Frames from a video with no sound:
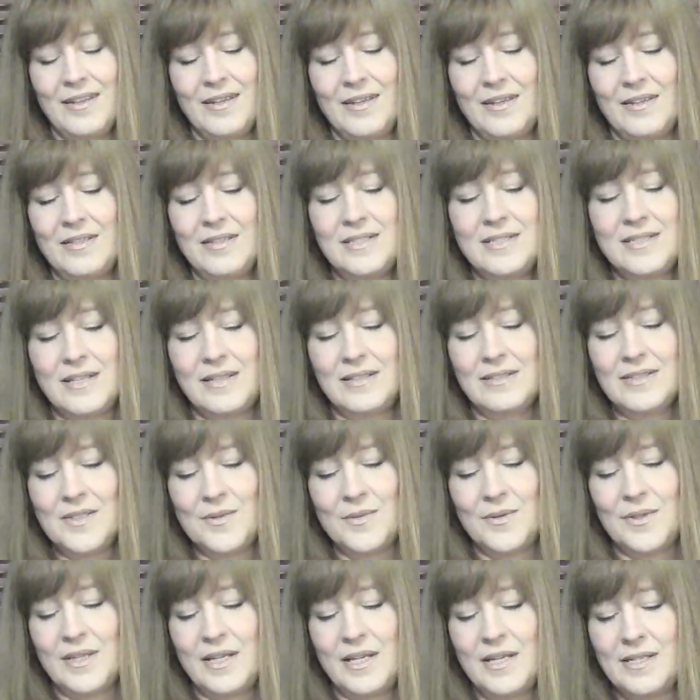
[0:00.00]
Can you tell
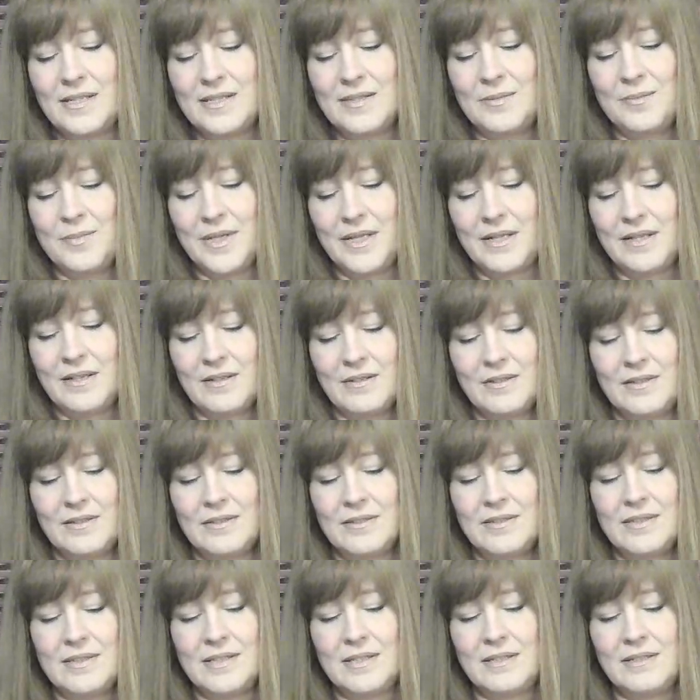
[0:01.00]
us what the Ace of
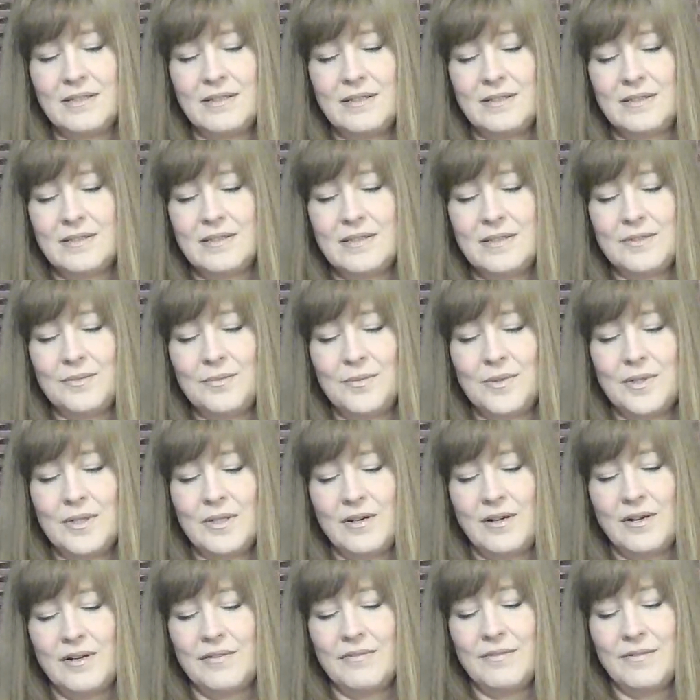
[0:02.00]
Pentacles is?
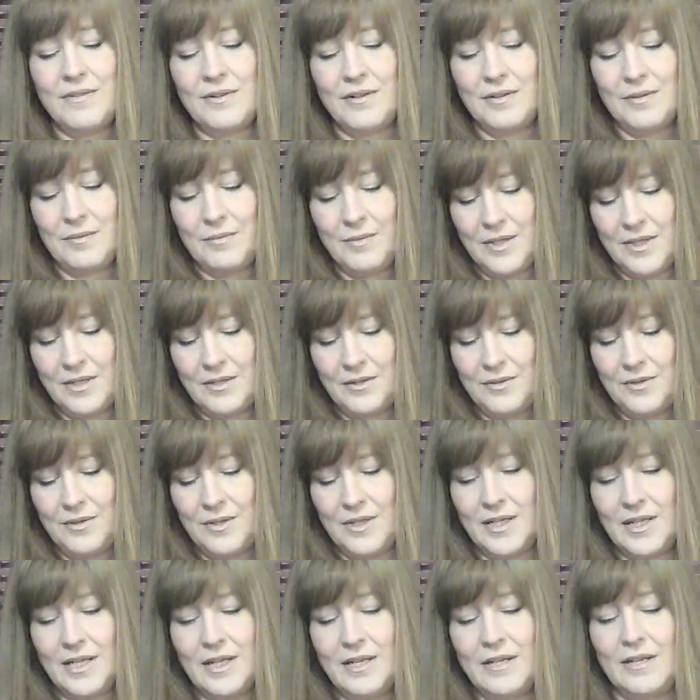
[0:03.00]
What offer are we
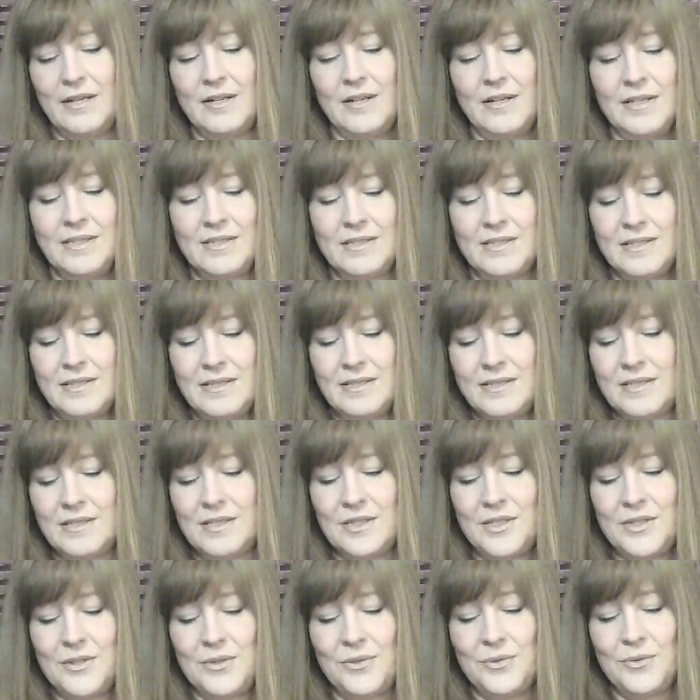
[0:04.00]
doing here? Is this
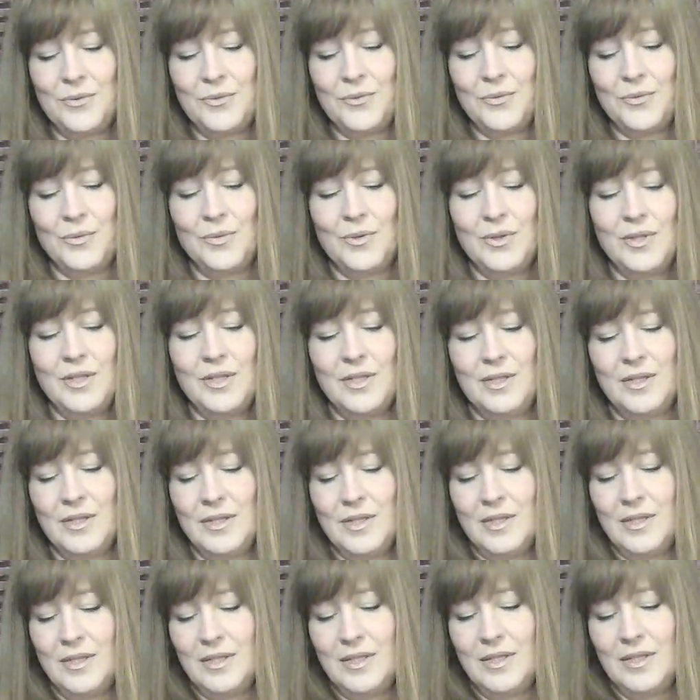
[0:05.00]
to
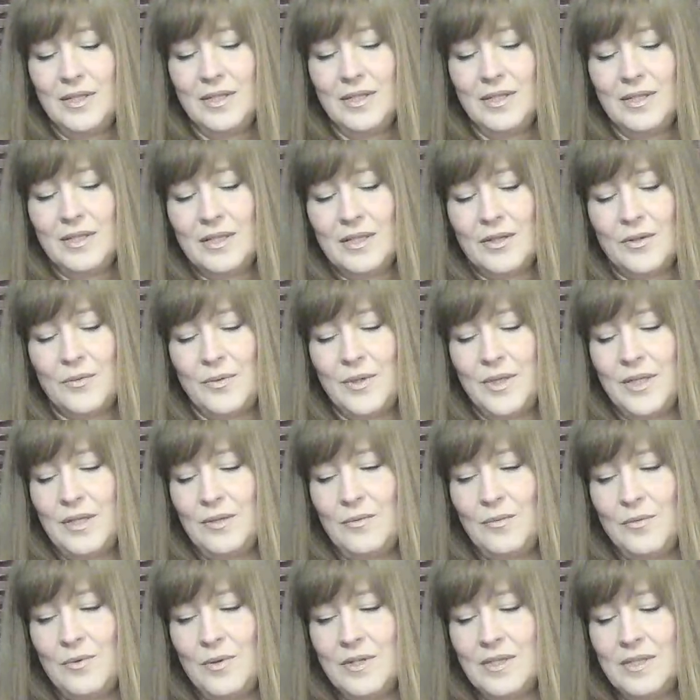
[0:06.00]
the Queen
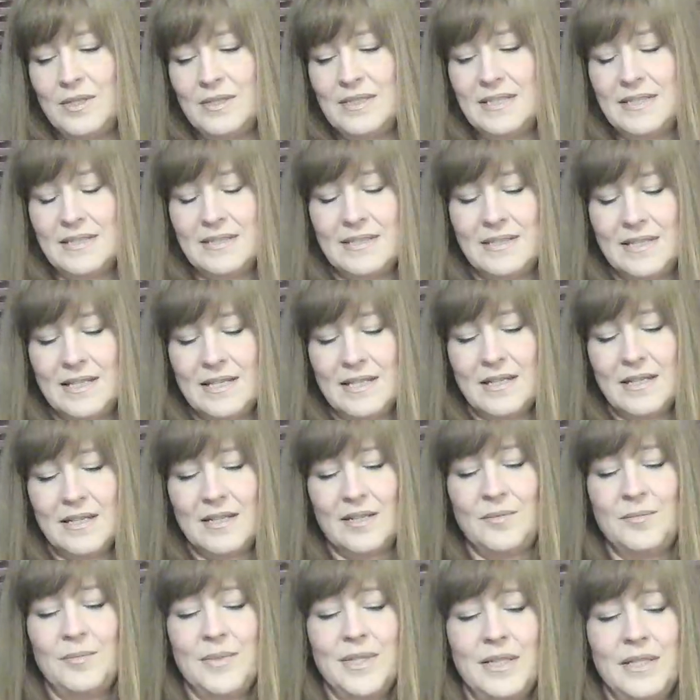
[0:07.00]
of Wands? Is that
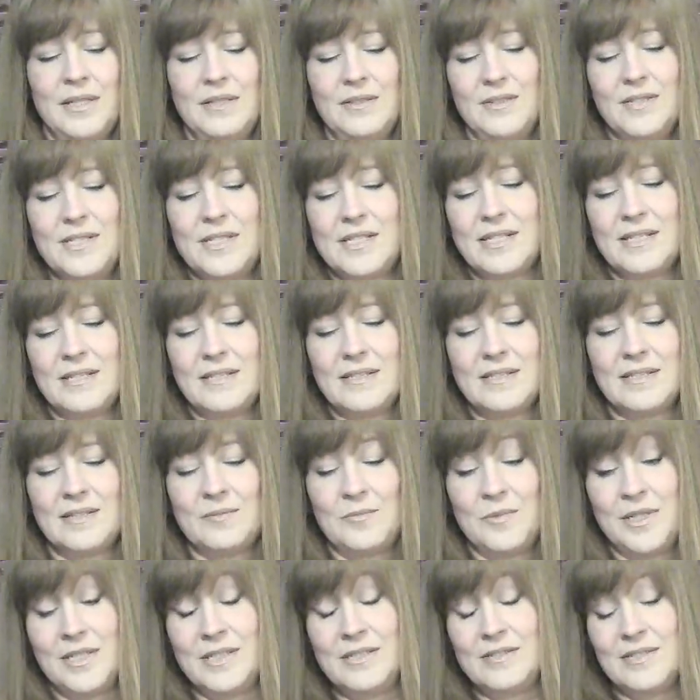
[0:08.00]
Camila or is that
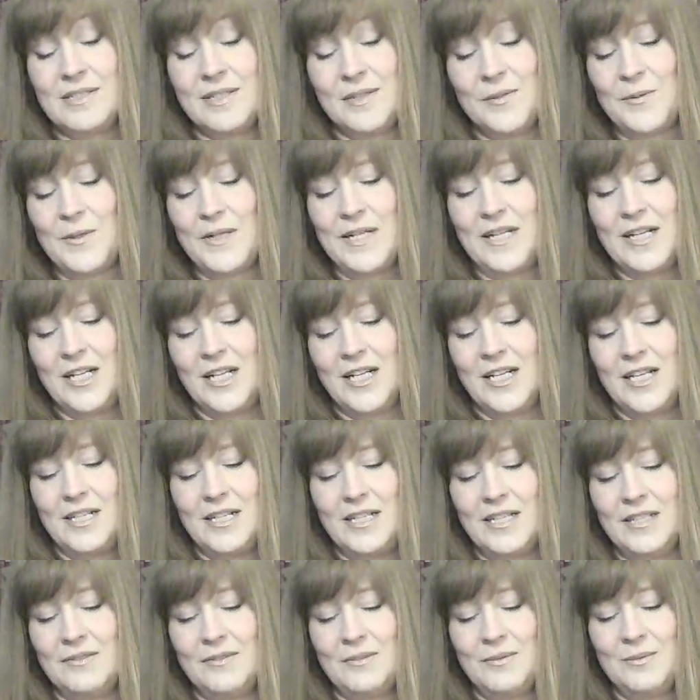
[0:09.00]
someone else, I wonder?
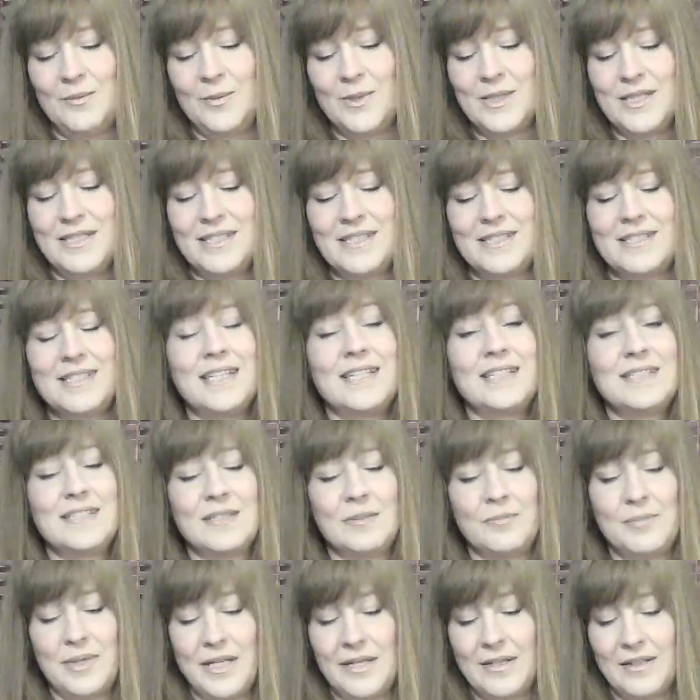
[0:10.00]
What's this
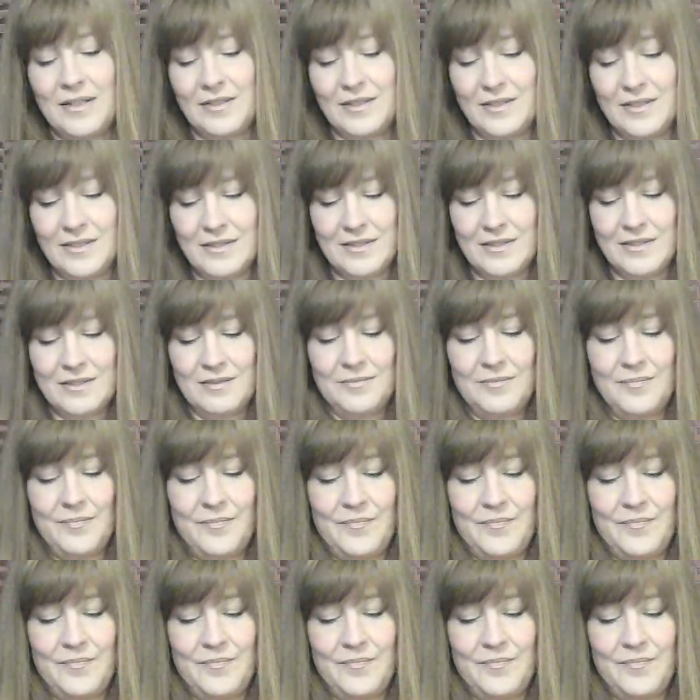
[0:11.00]
Ace of Pentacles?